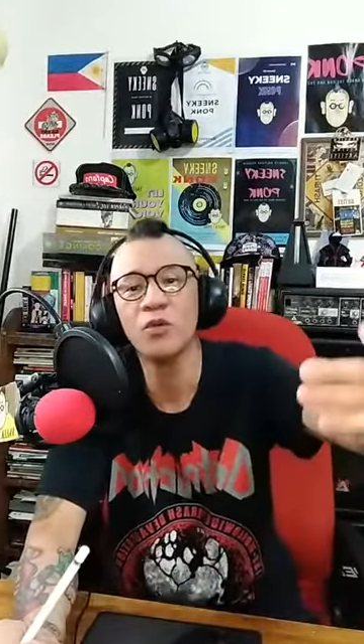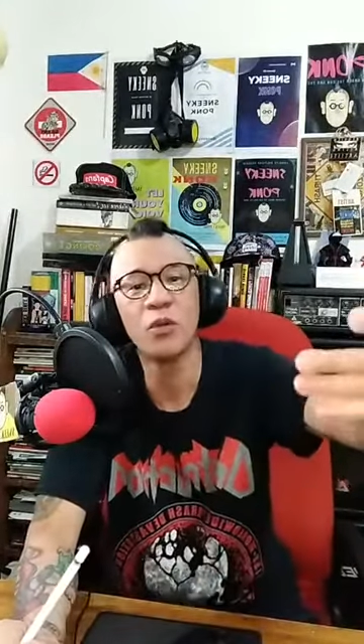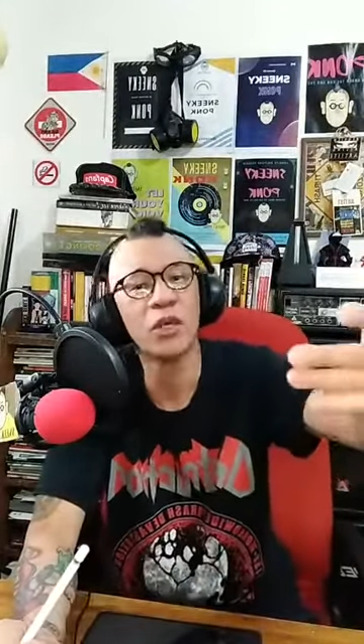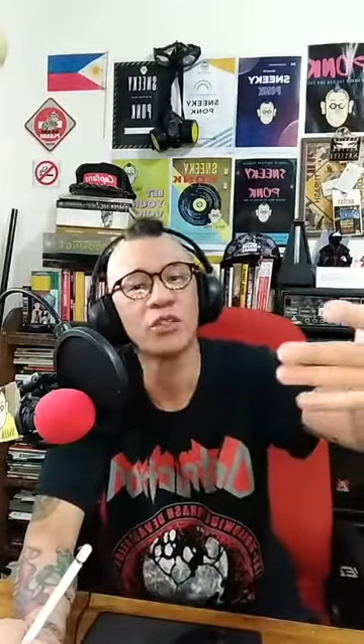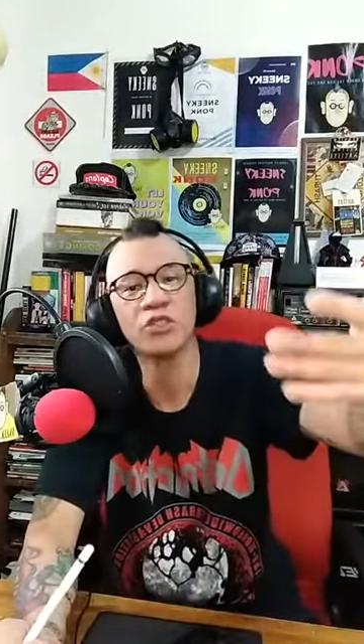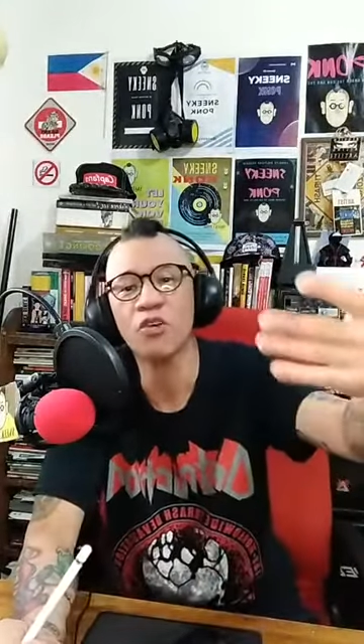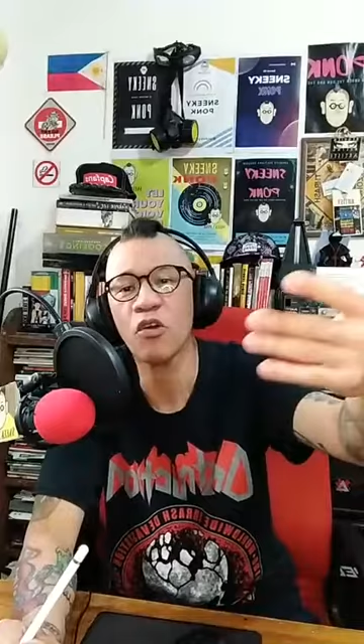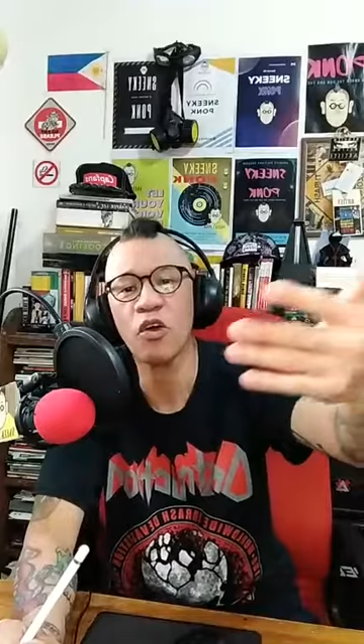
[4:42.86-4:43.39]

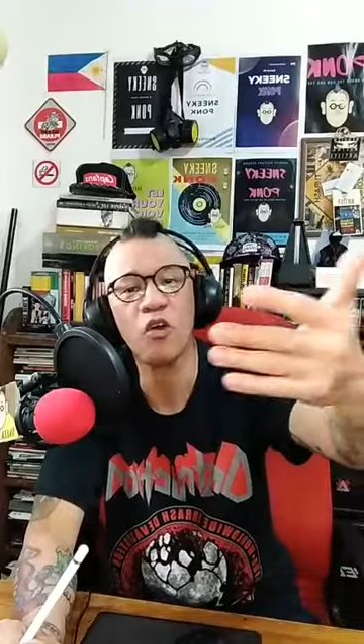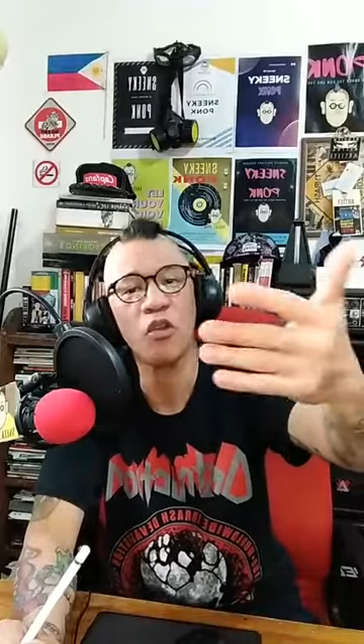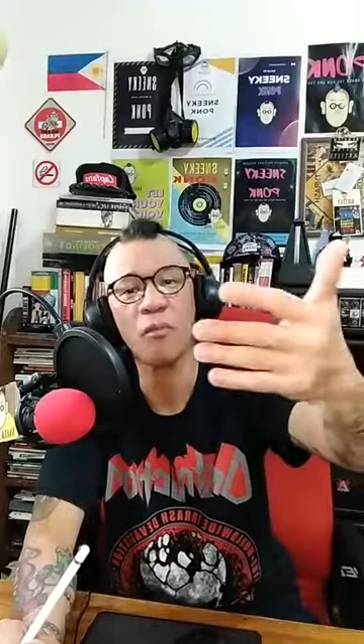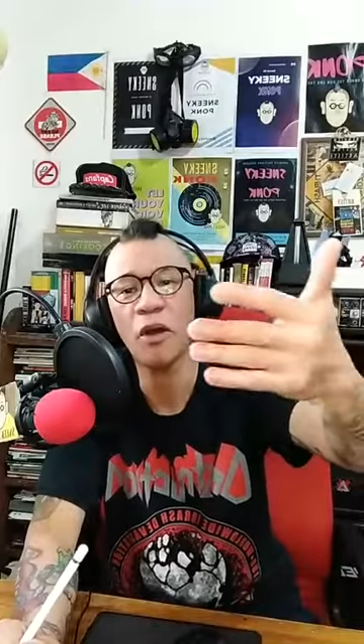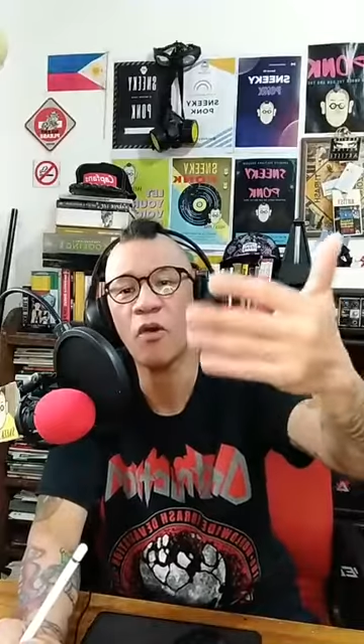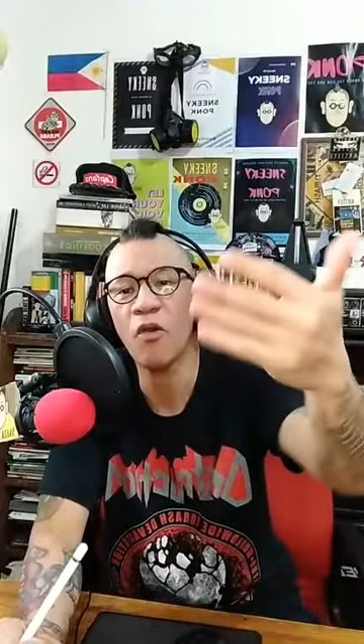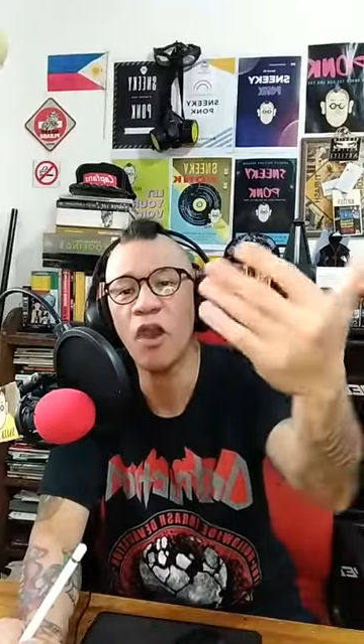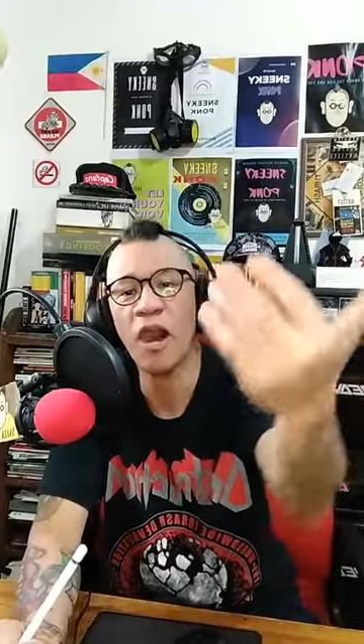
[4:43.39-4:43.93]
We can talk all
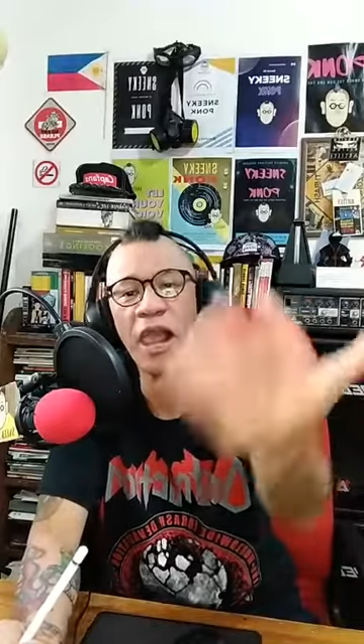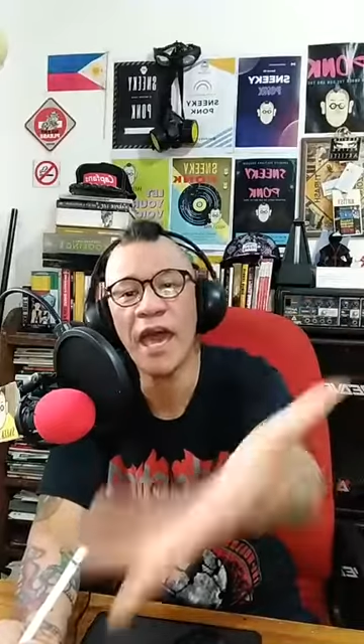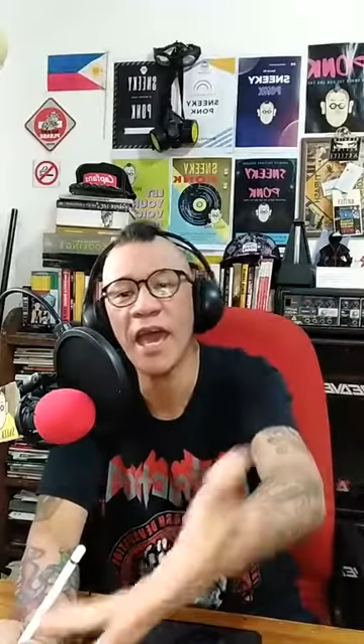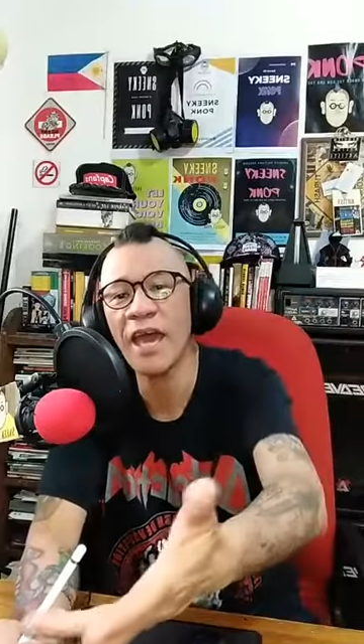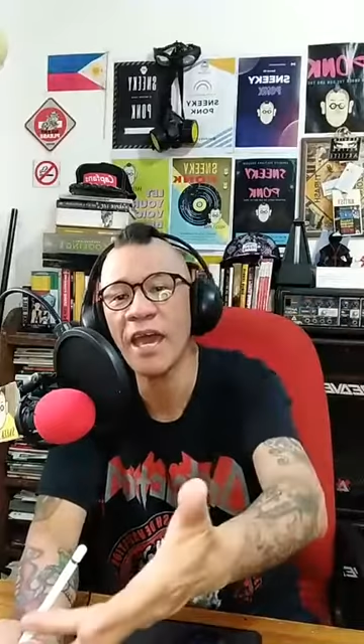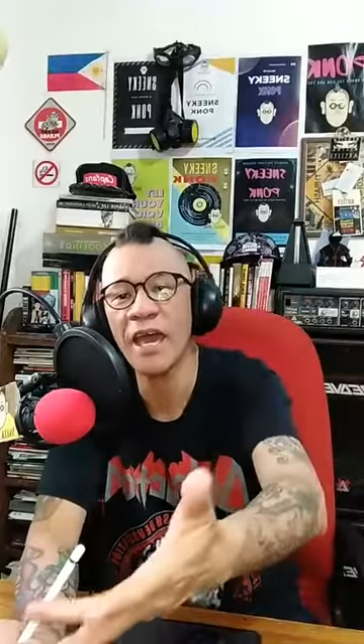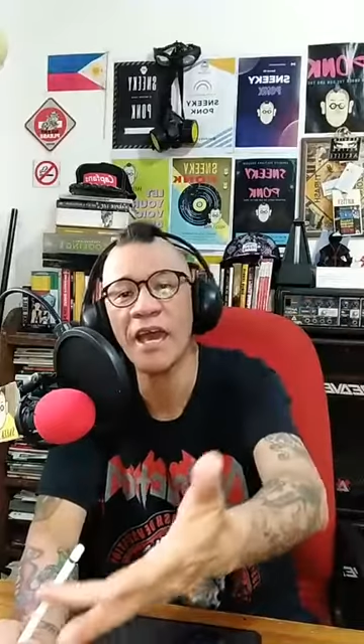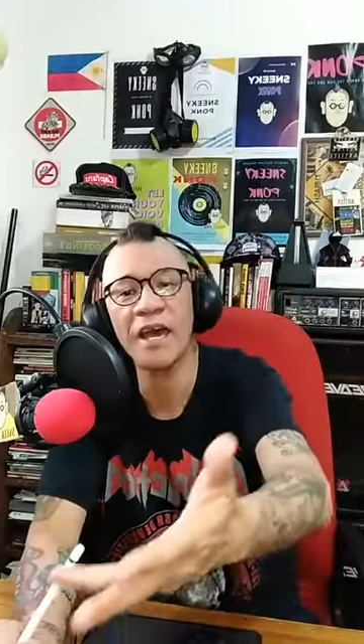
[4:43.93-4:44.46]
about
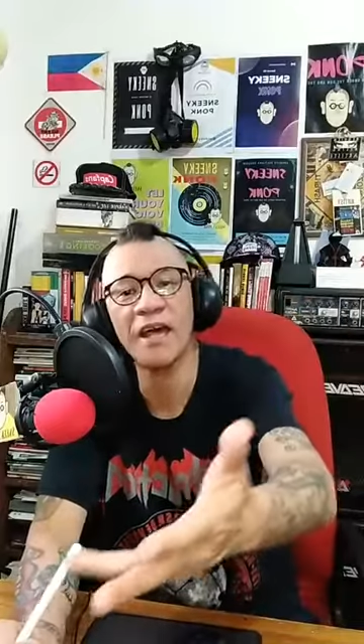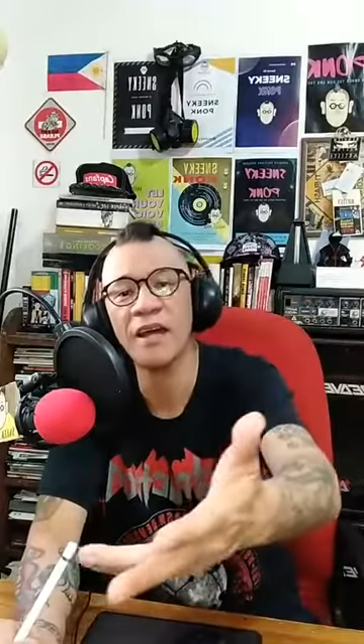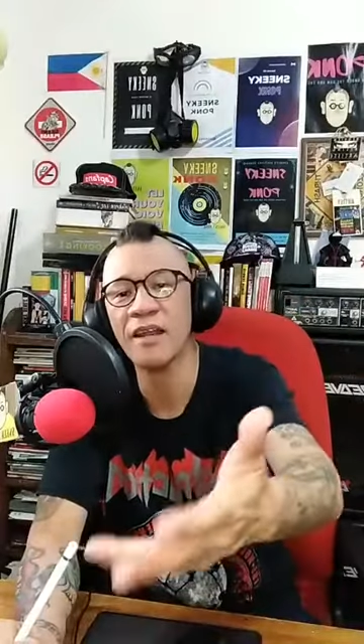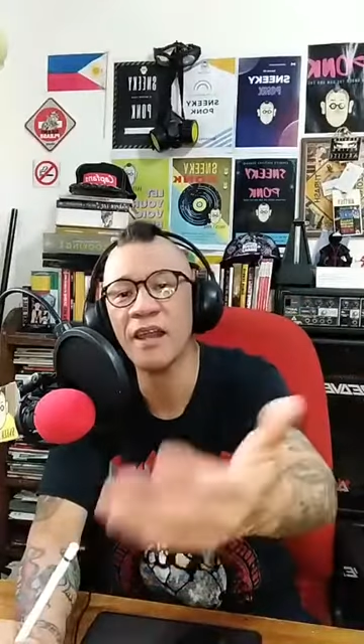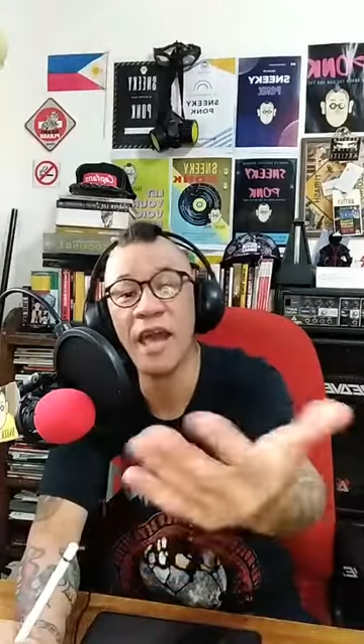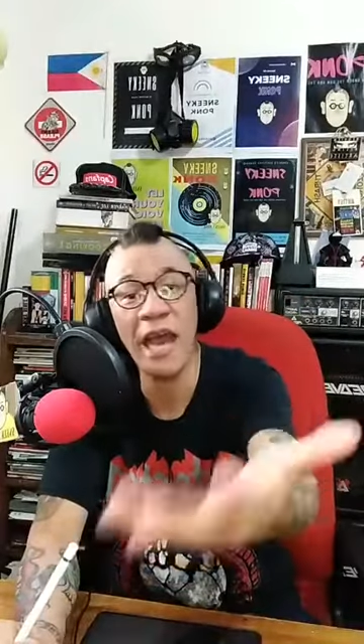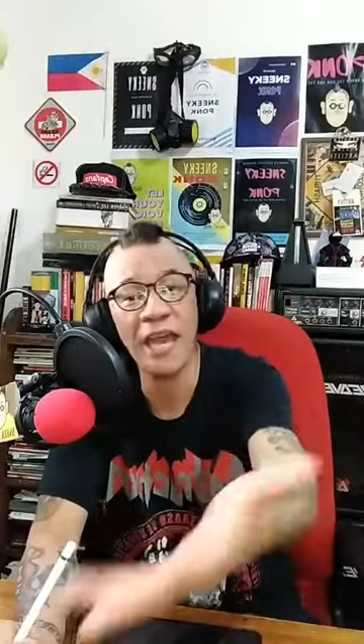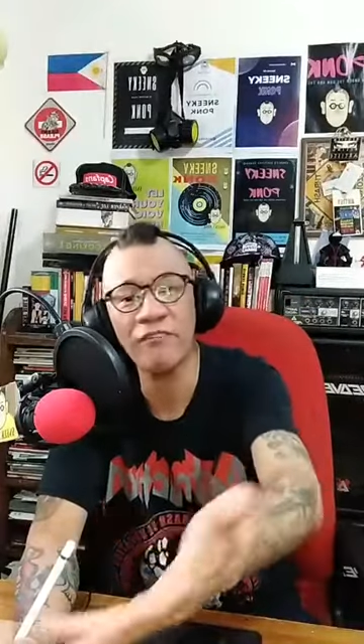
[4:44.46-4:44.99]

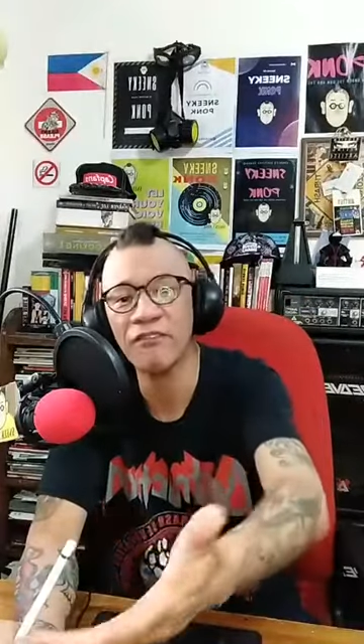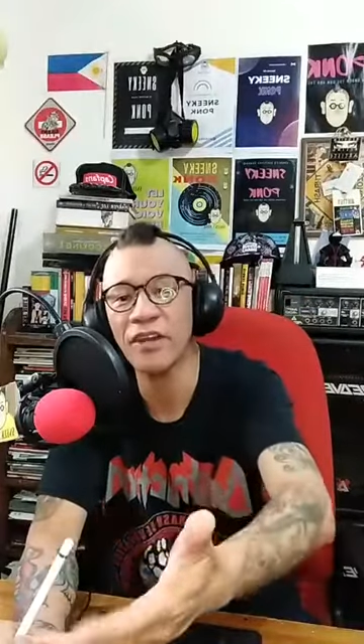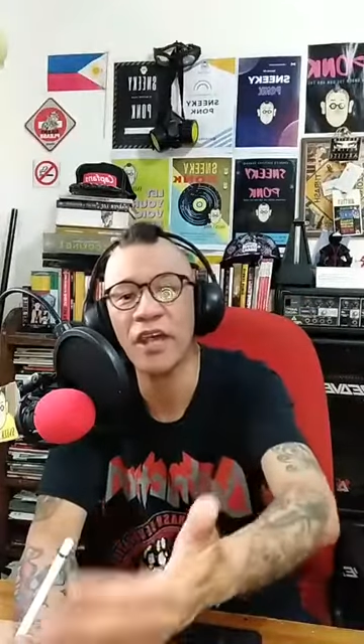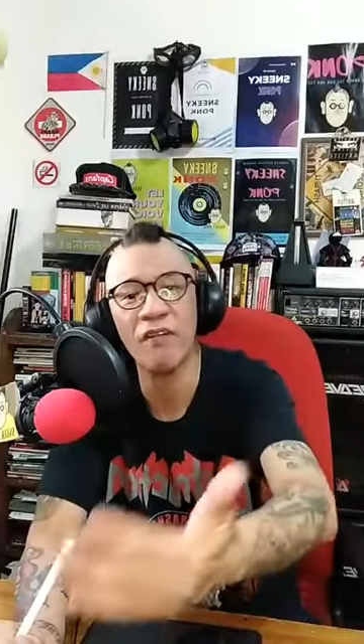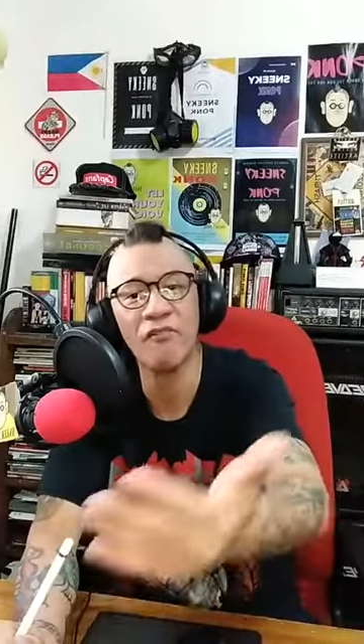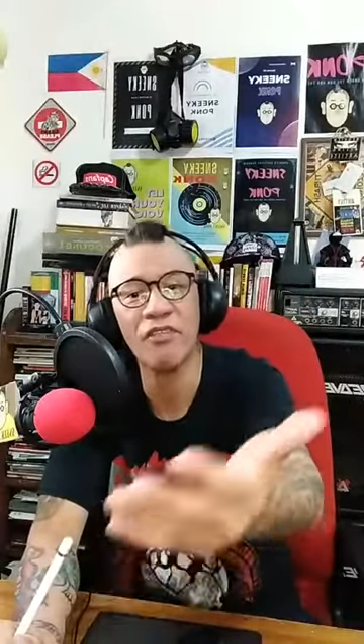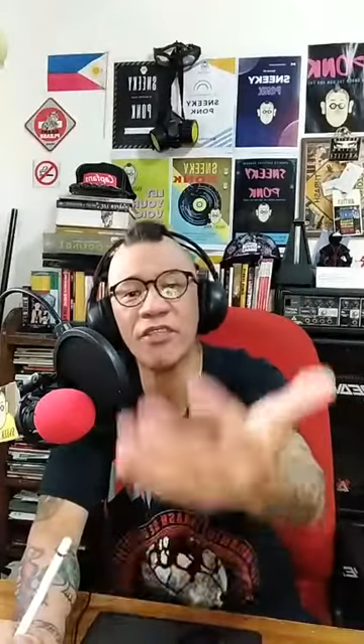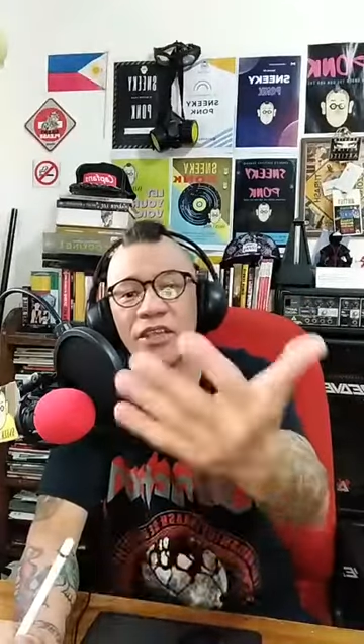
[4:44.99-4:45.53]
life and
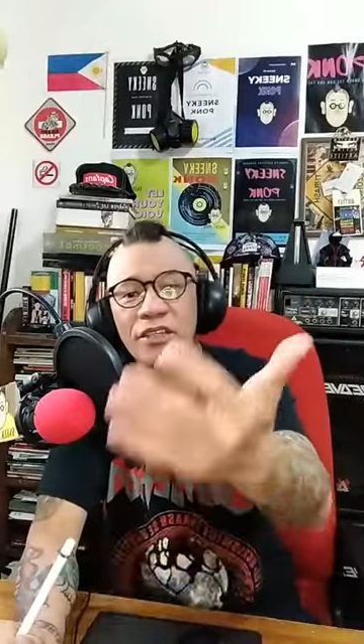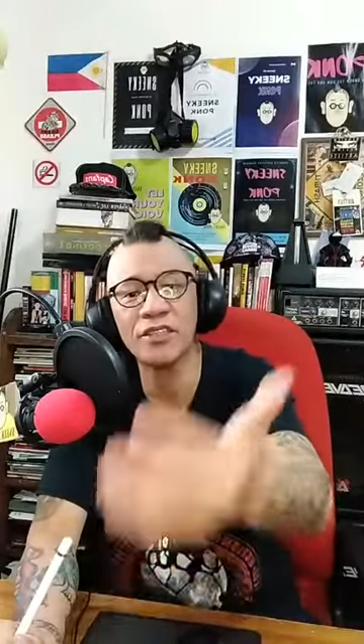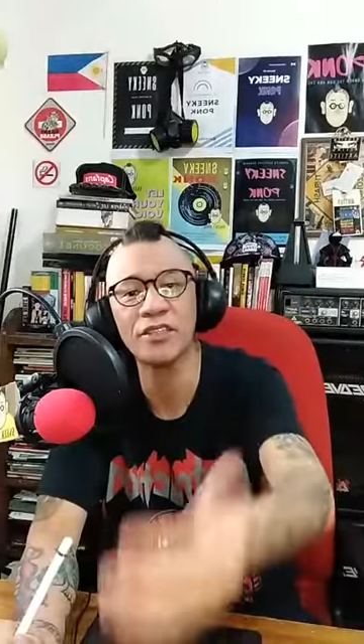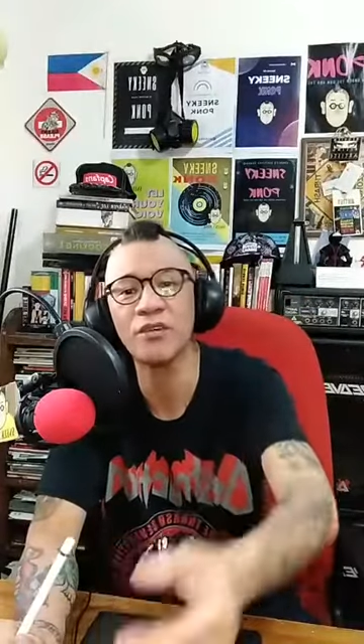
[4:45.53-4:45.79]
everything.